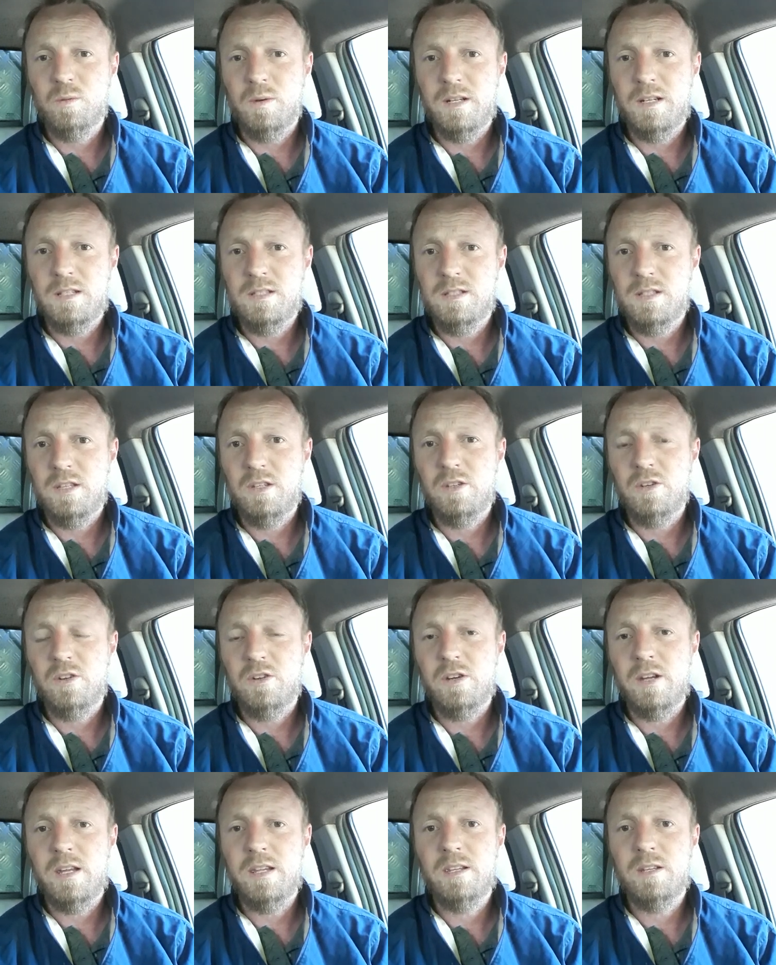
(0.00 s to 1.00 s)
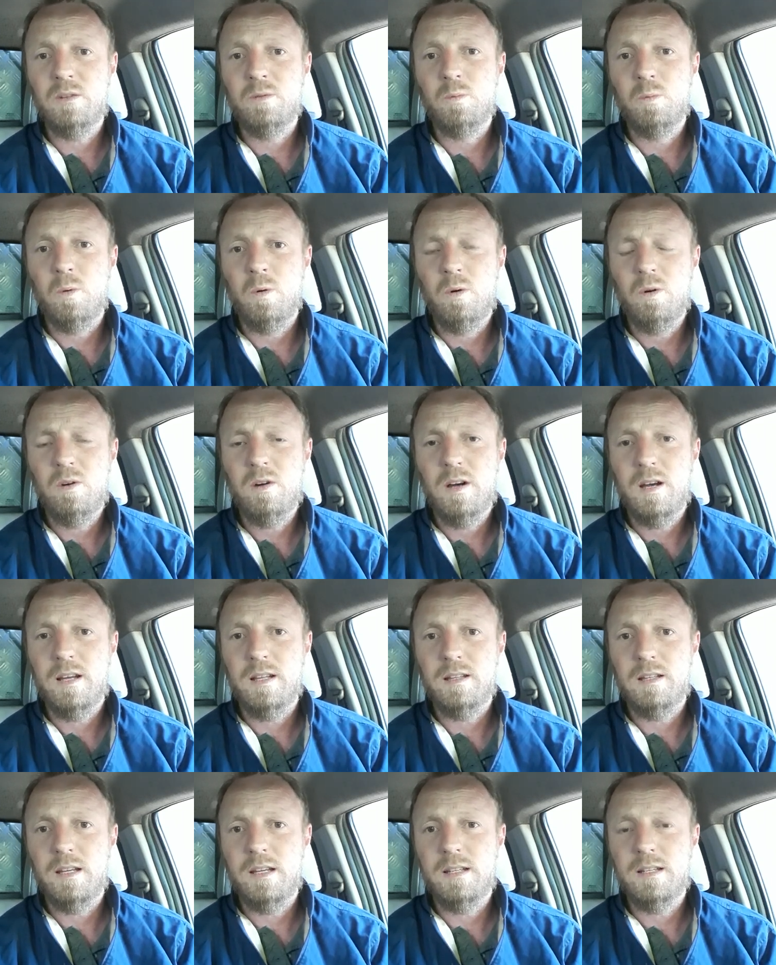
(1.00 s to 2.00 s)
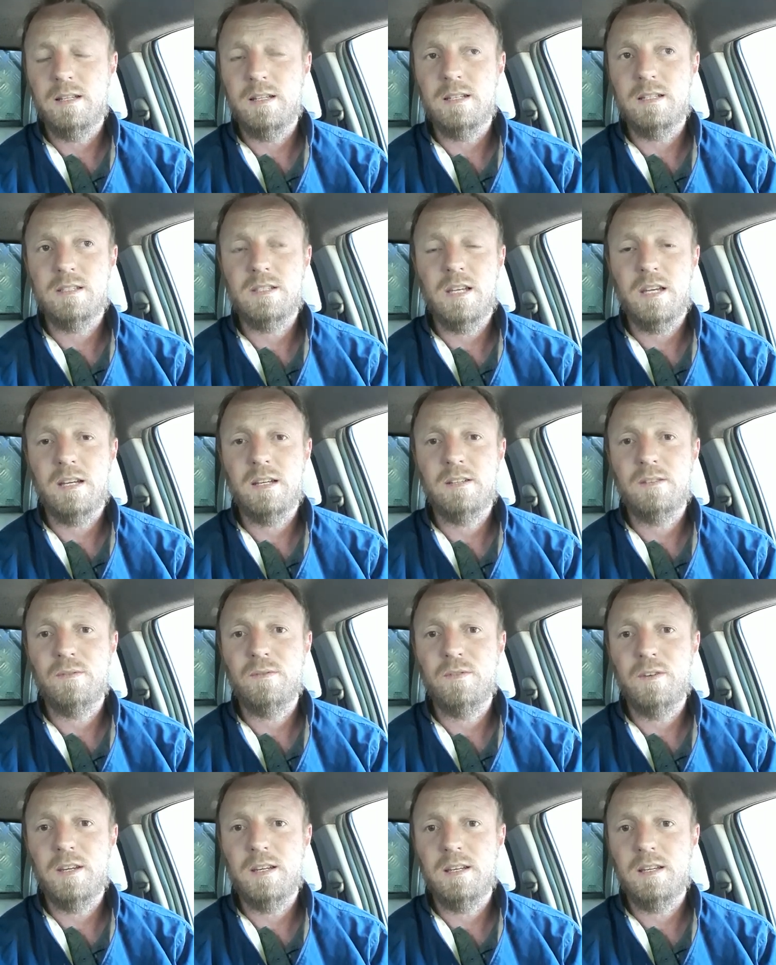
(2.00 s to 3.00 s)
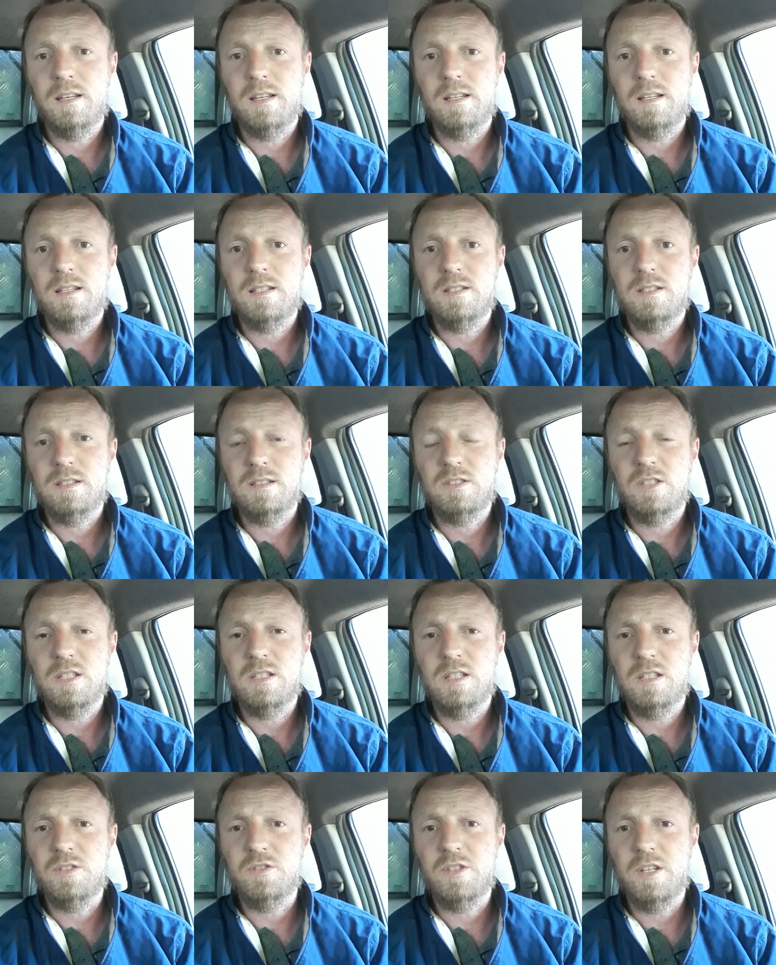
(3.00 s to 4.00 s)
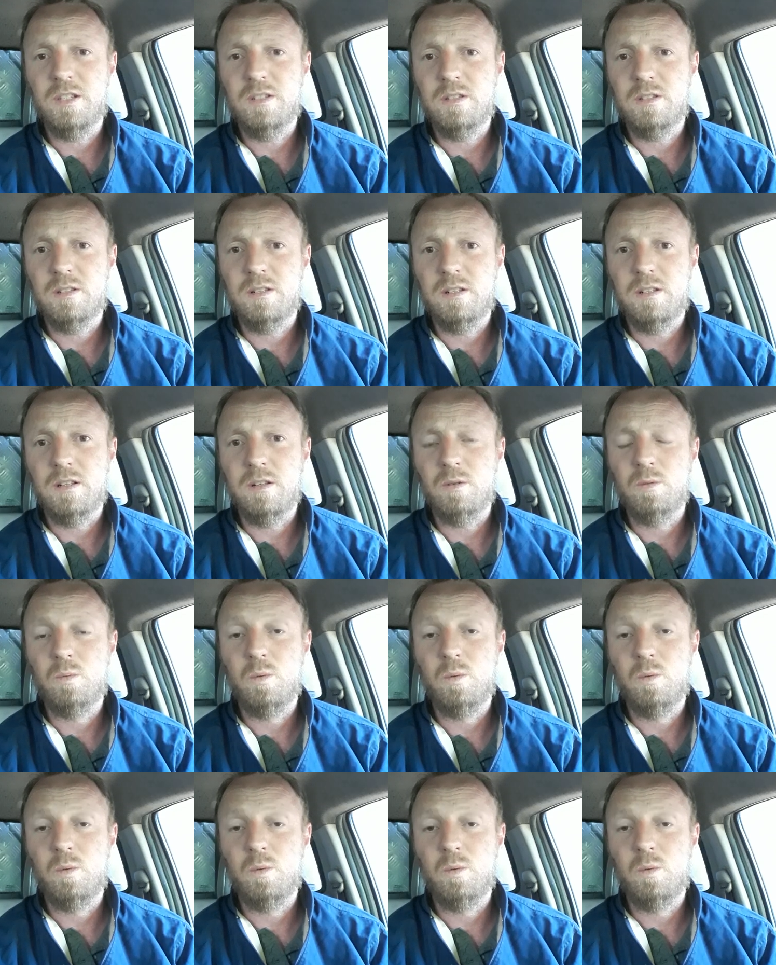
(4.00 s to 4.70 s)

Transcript: One is the Ukrainian war, and then a second thing is just a general